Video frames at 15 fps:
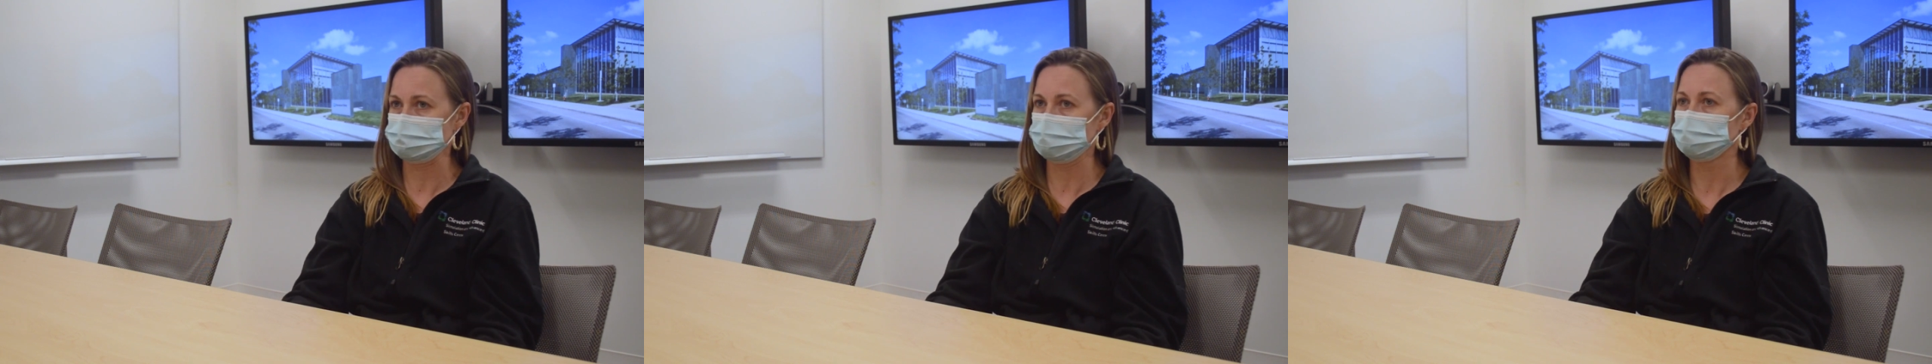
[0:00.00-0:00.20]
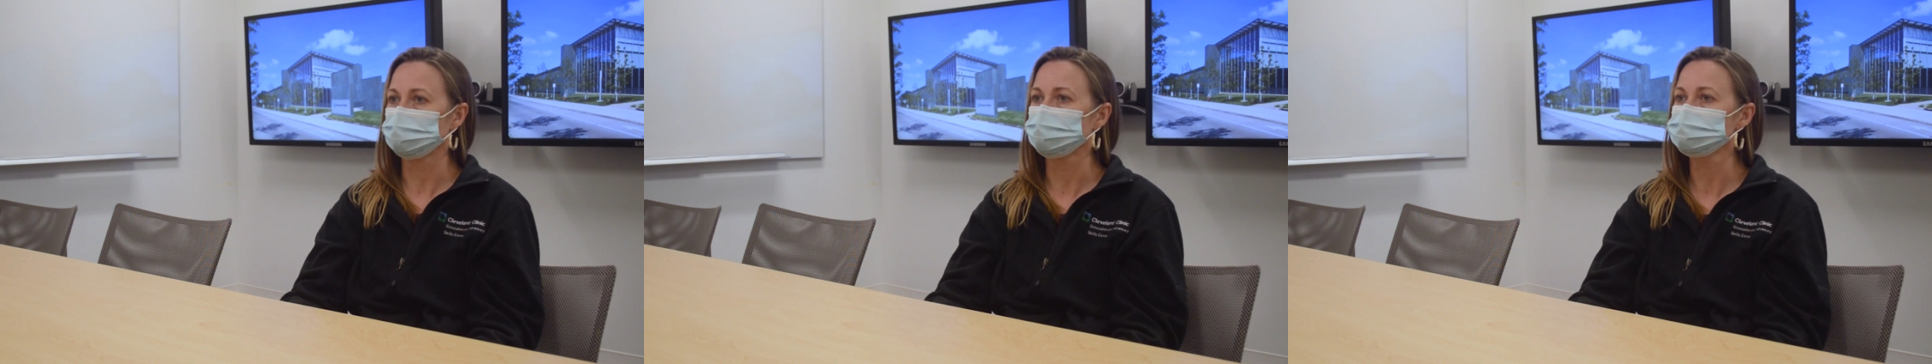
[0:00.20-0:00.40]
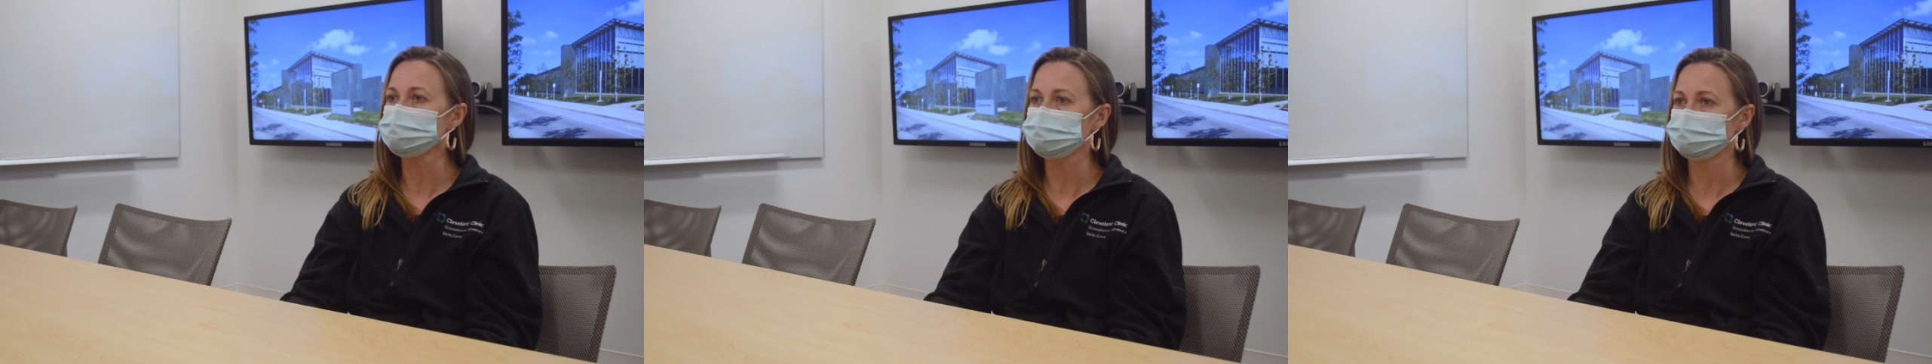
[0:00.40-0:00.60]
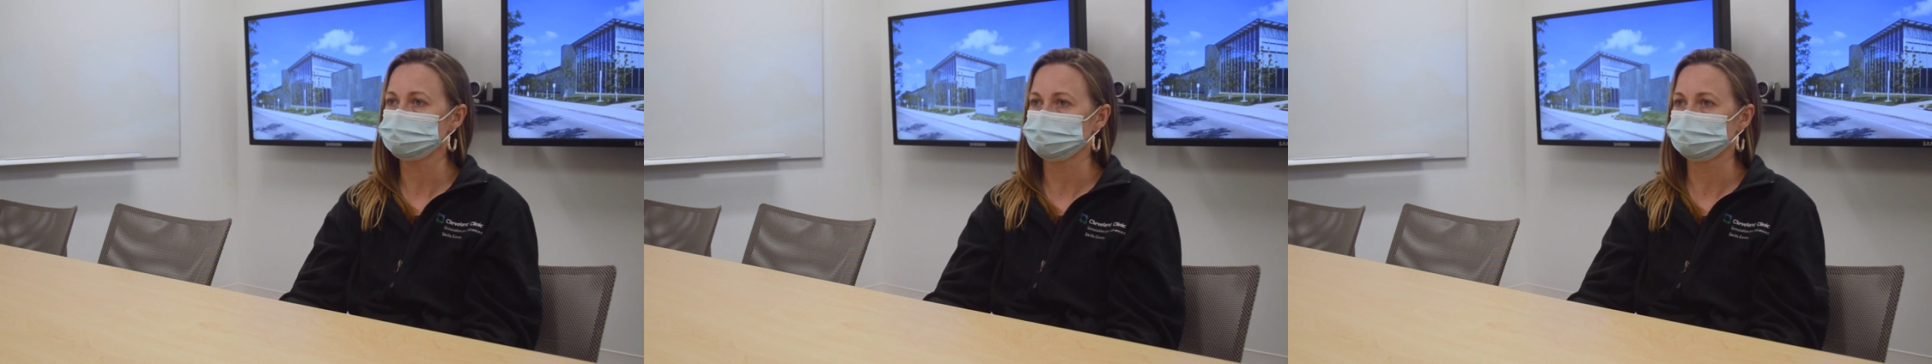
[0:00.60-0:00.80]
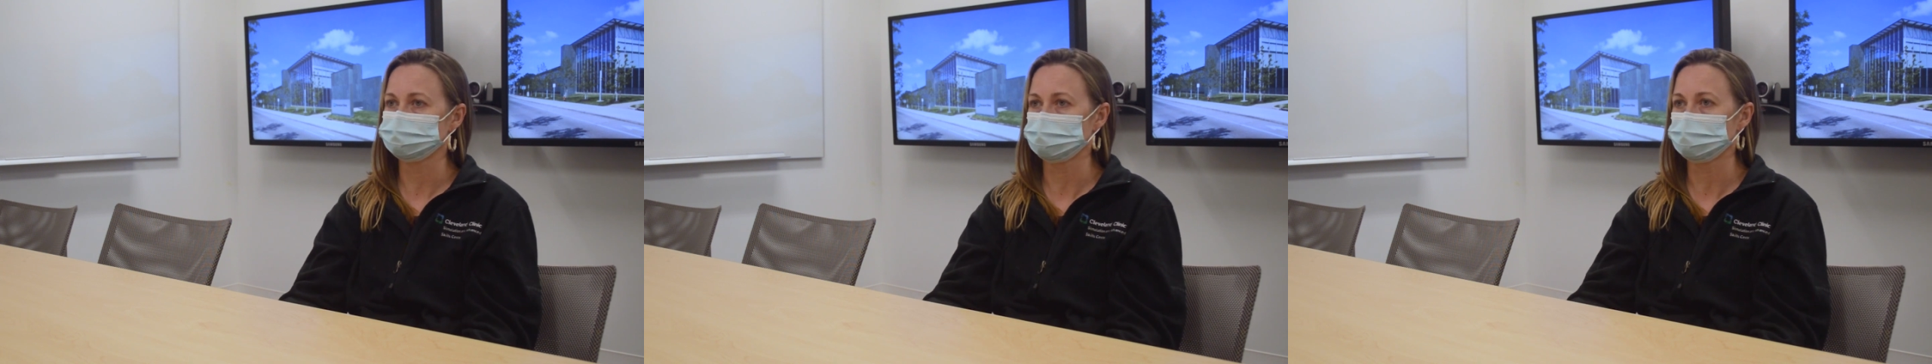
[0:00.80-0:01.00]
but
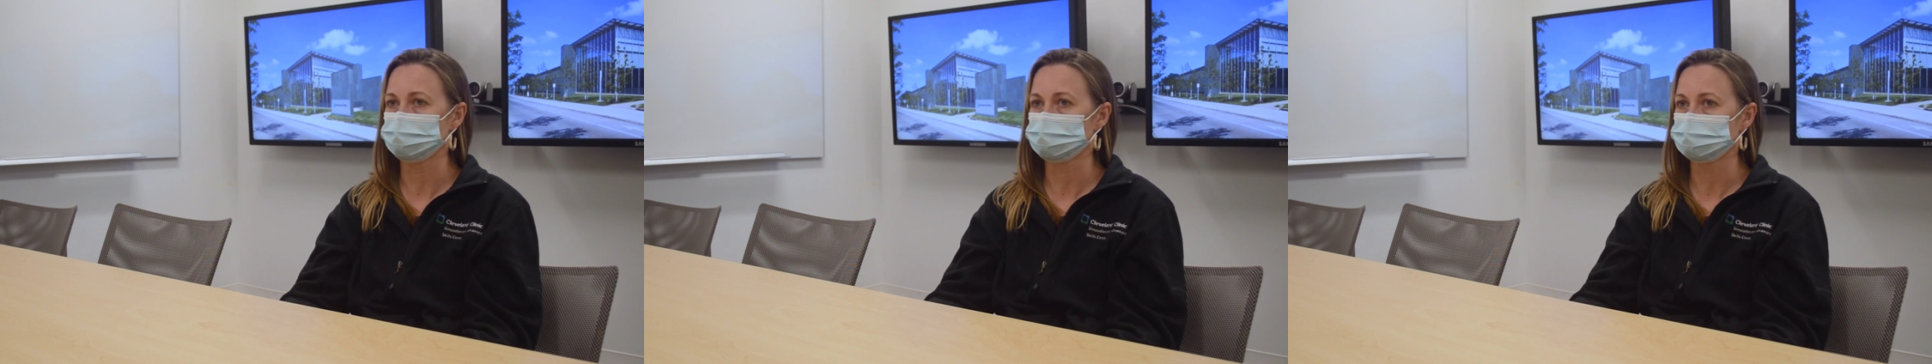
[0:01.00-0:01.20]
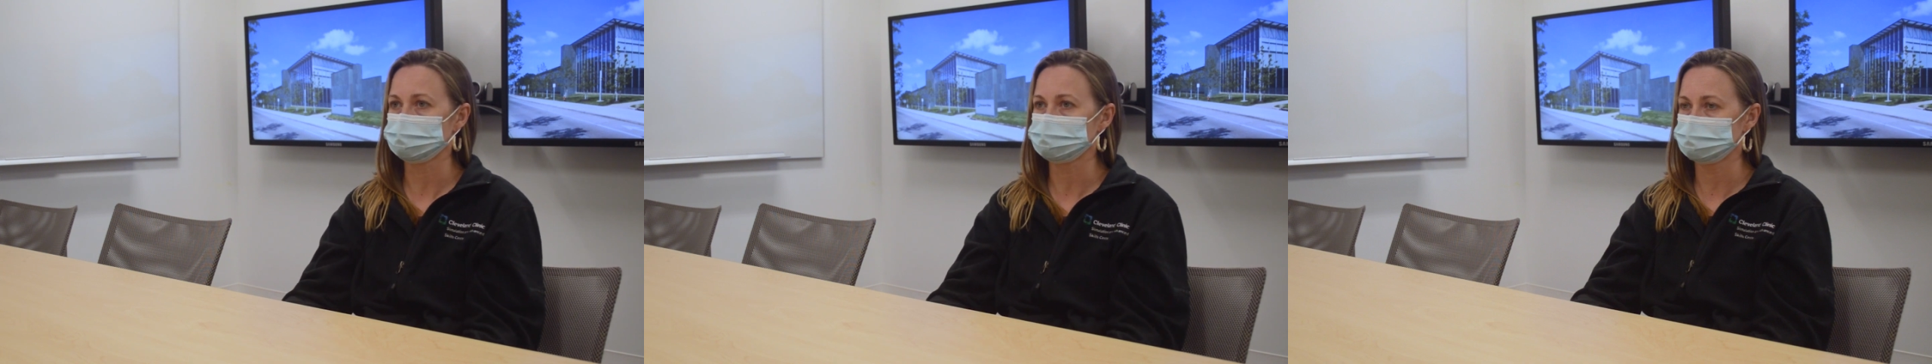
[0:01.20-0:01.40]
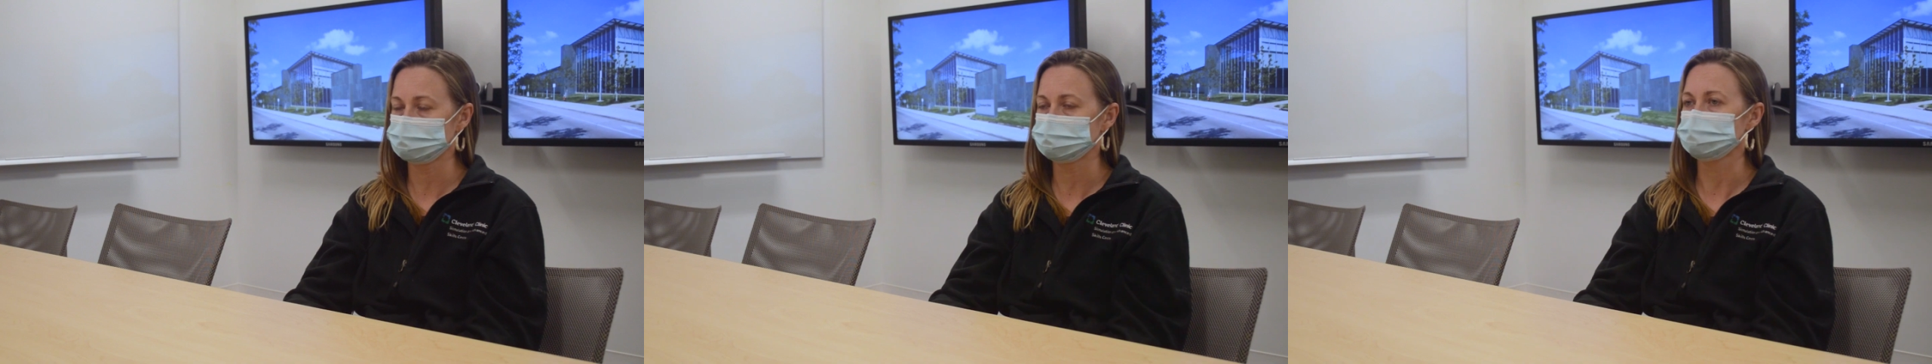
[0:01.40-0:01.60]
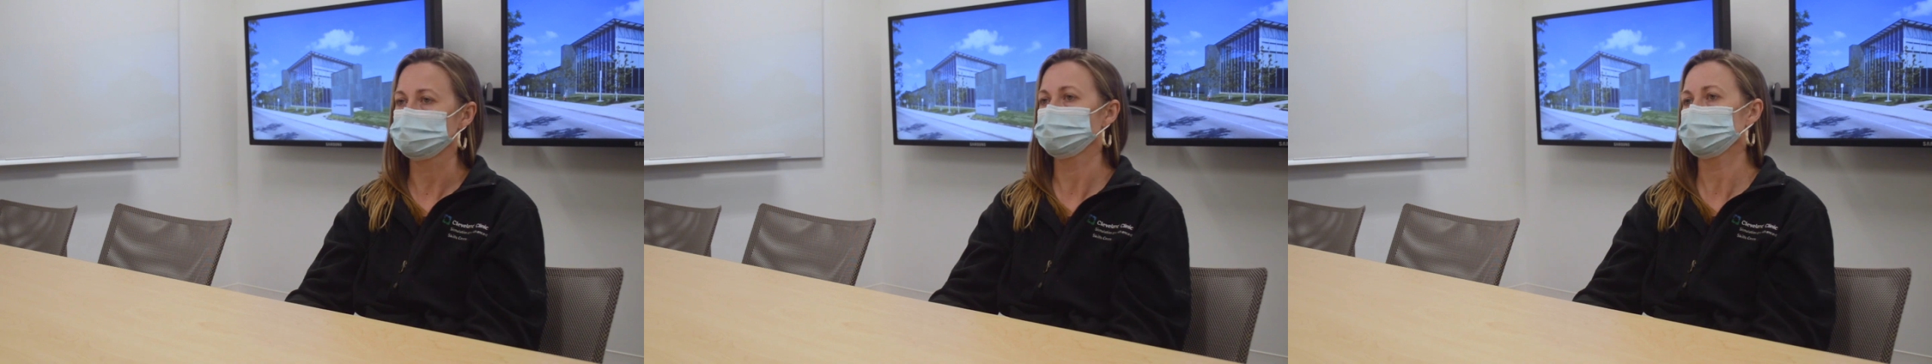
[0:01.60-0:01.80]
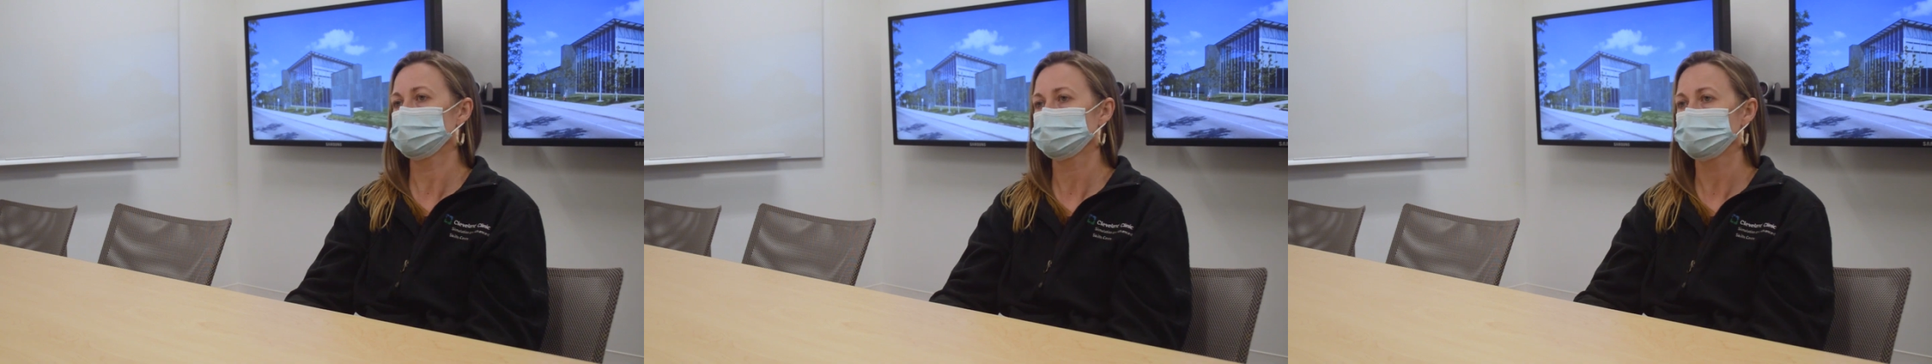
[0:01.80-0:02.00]
also for a
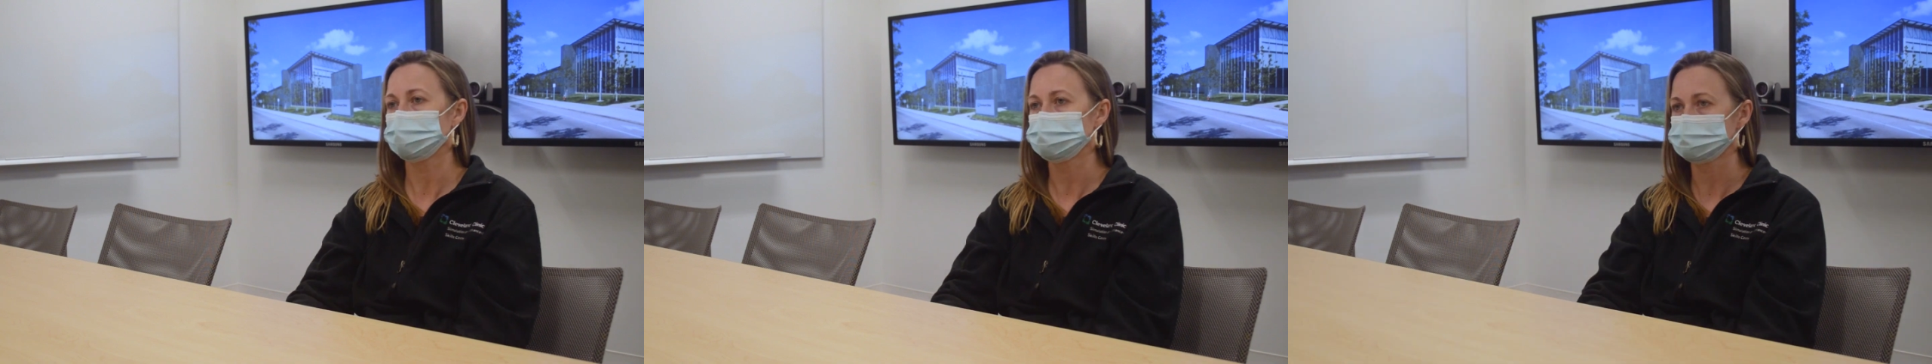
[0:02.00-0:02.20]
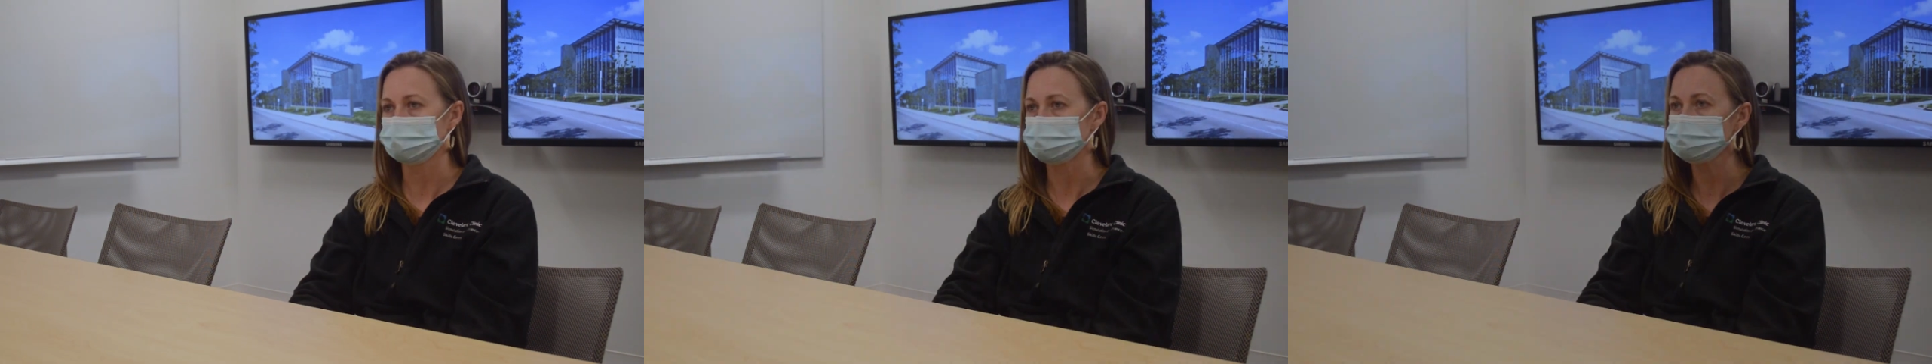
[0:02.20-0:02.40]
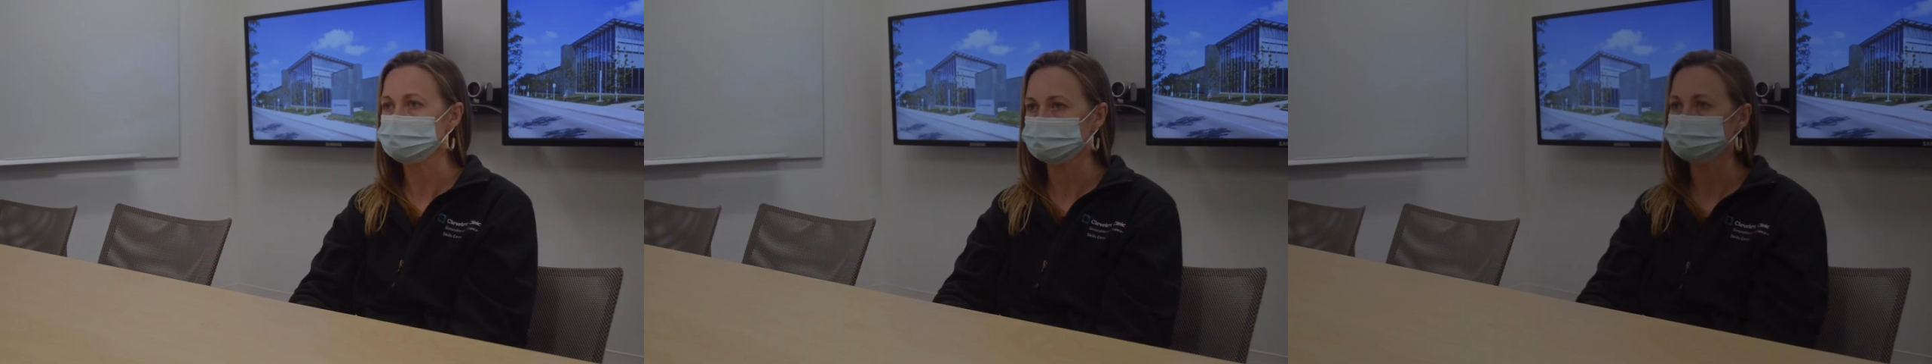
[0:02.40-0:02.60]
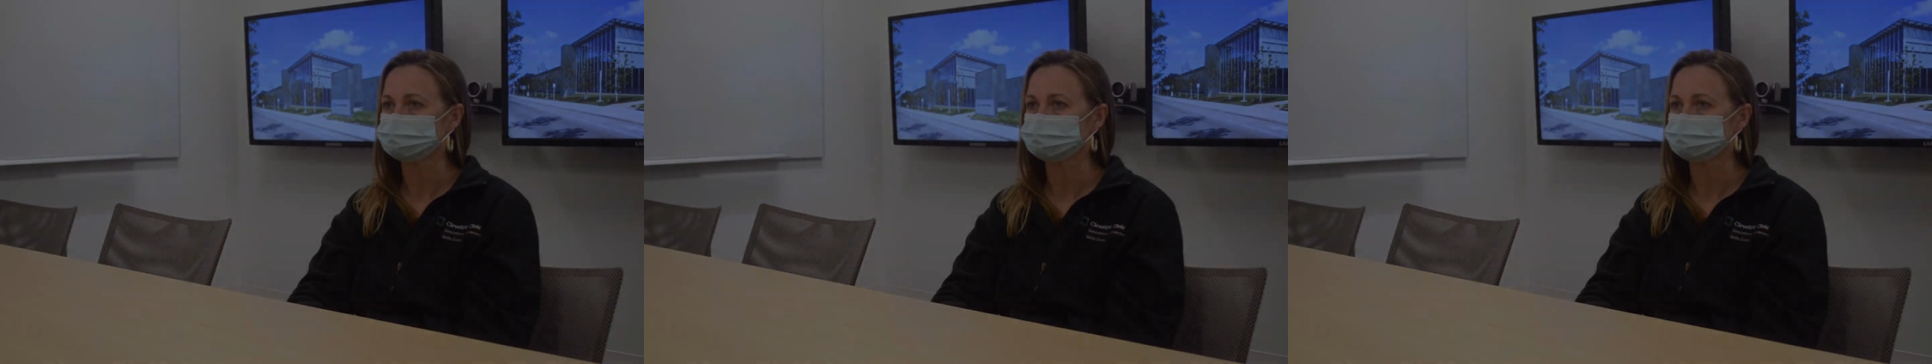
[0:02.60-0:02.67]
system and a process.